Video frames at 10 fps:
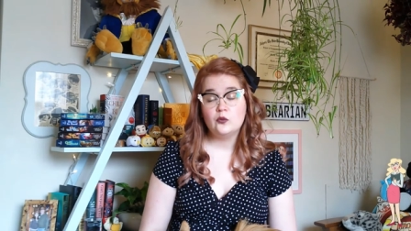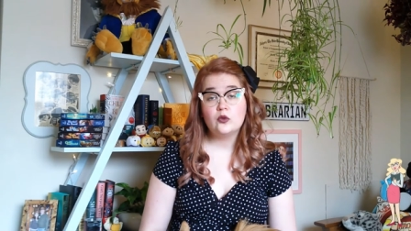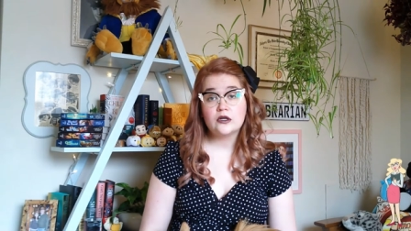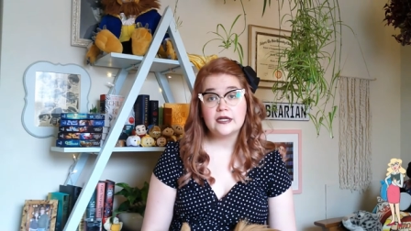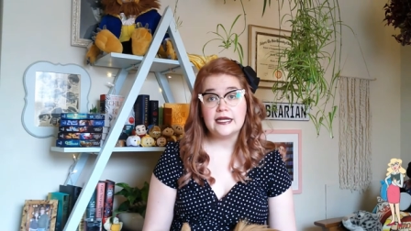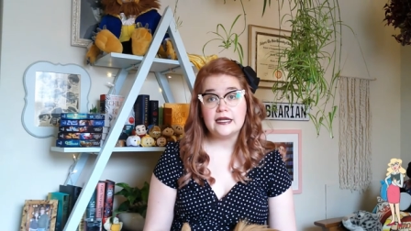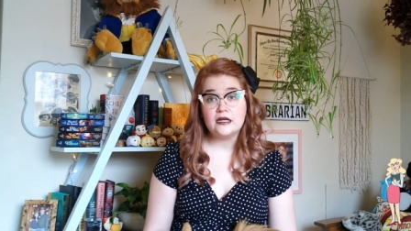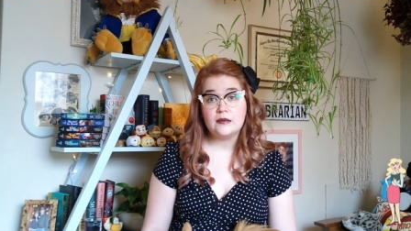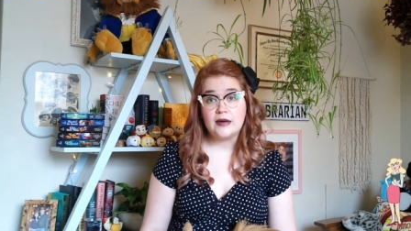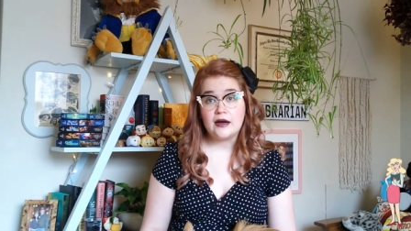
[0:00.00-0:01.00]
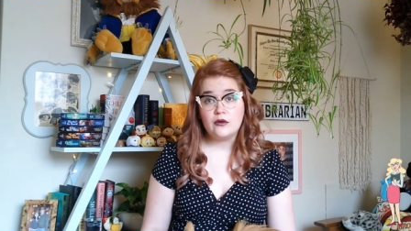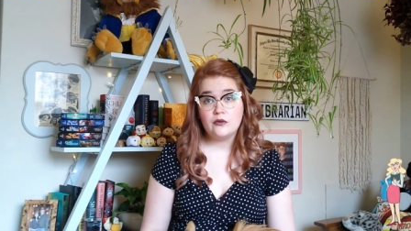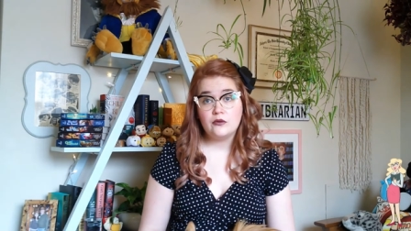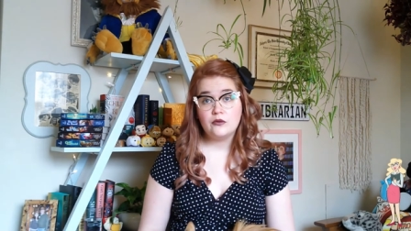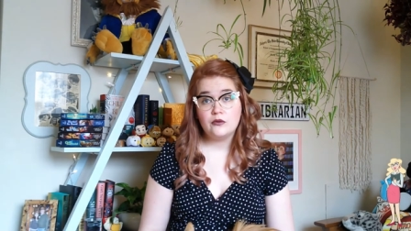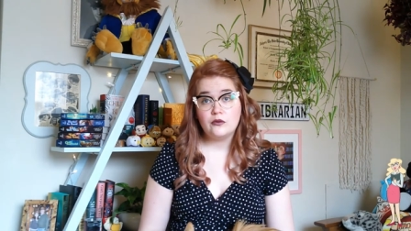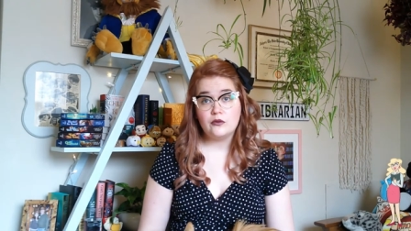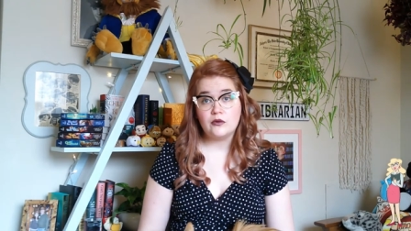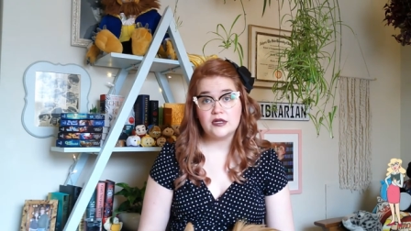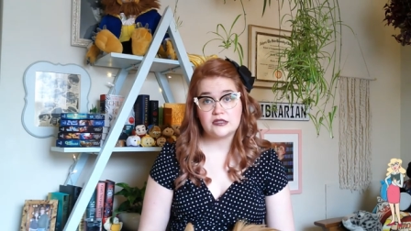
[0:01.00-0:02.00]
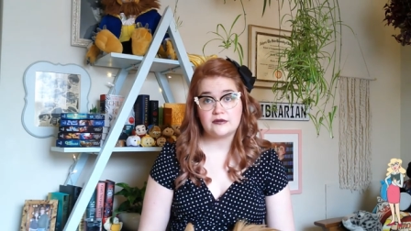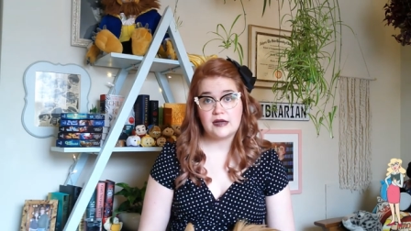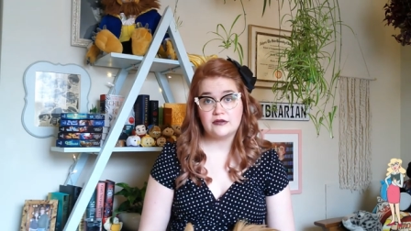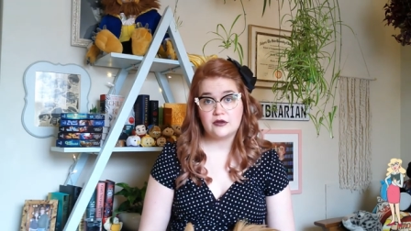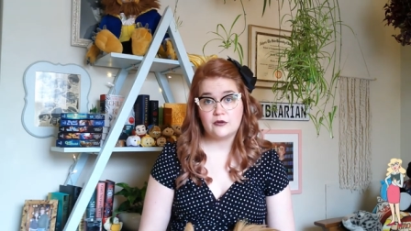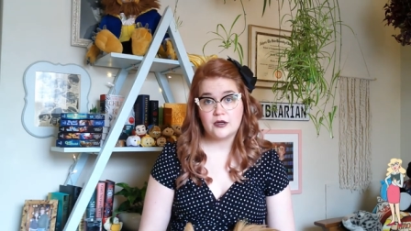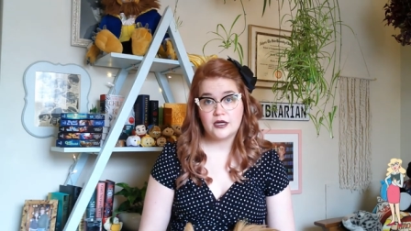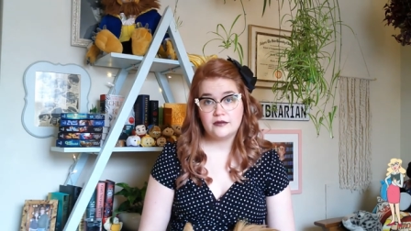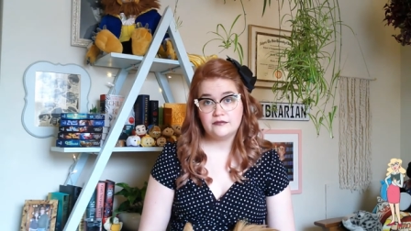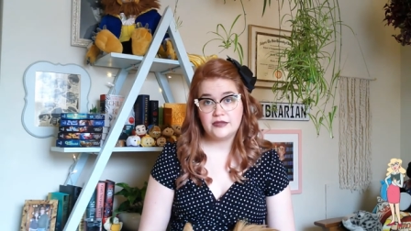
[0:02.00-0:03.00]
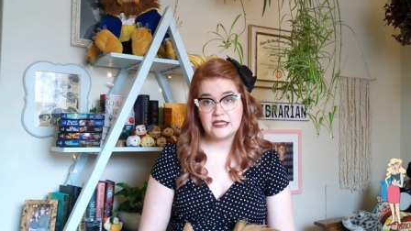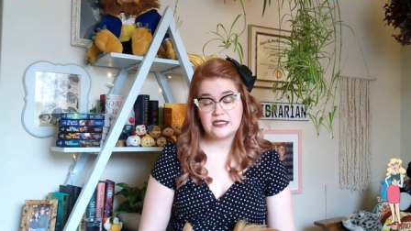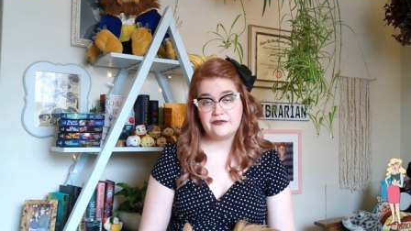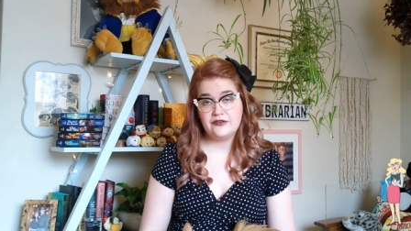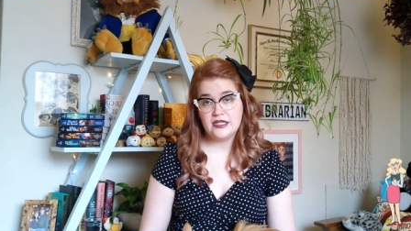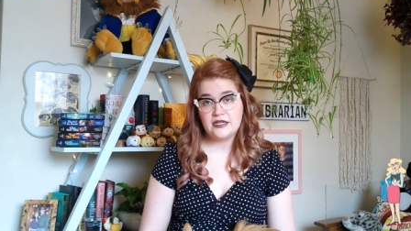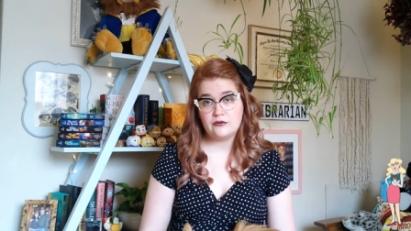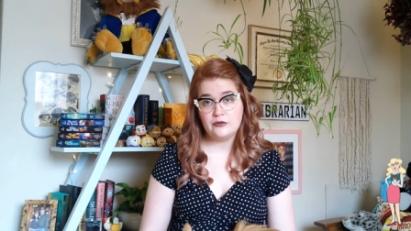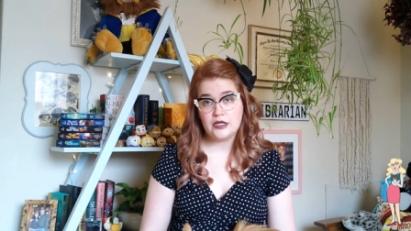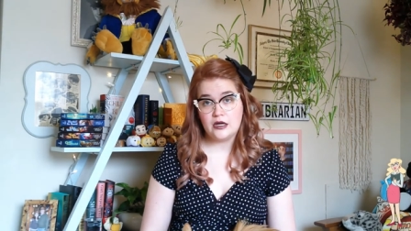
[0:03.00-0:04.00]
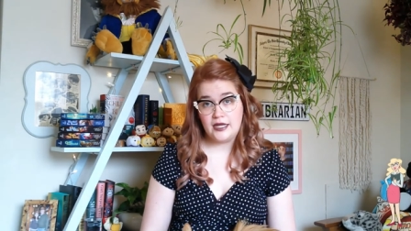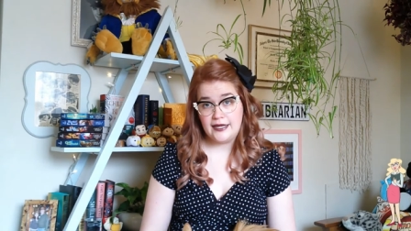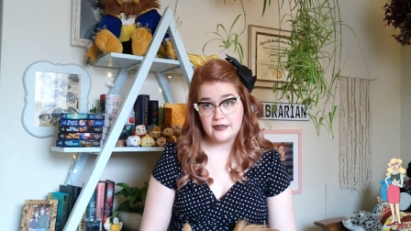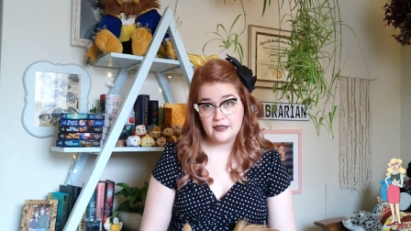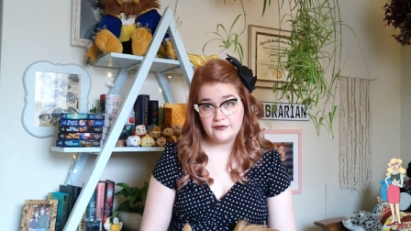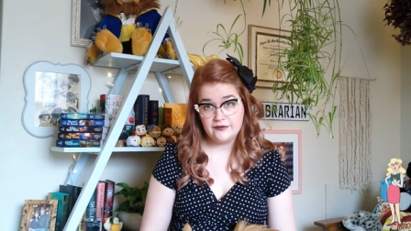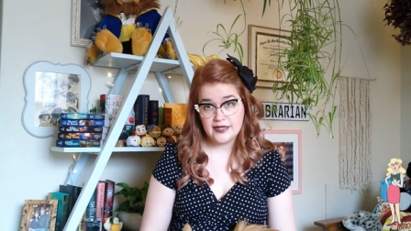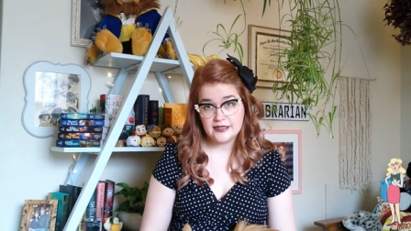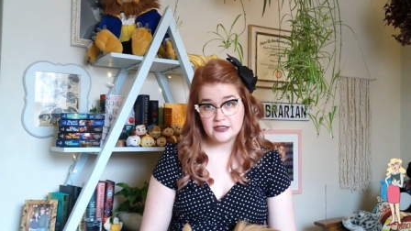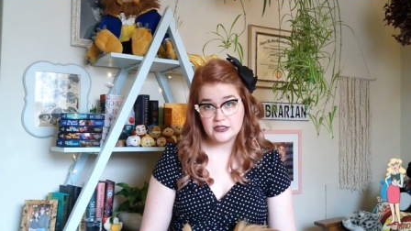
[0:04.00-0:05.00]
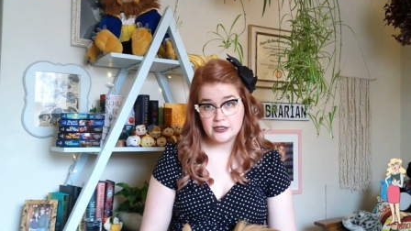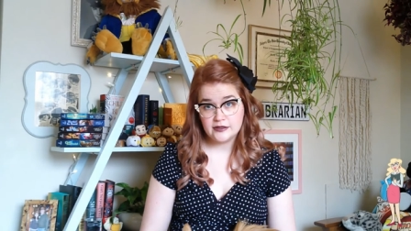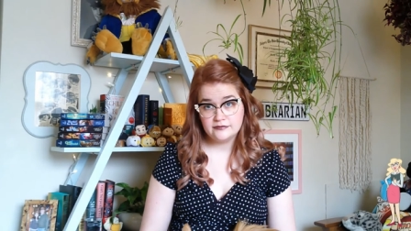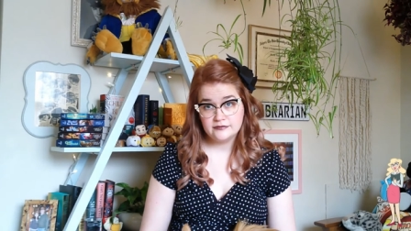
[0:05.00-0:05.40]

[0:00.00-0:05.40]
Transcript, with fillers: worried about what's around the corner because I feel like we all had enough of that this year.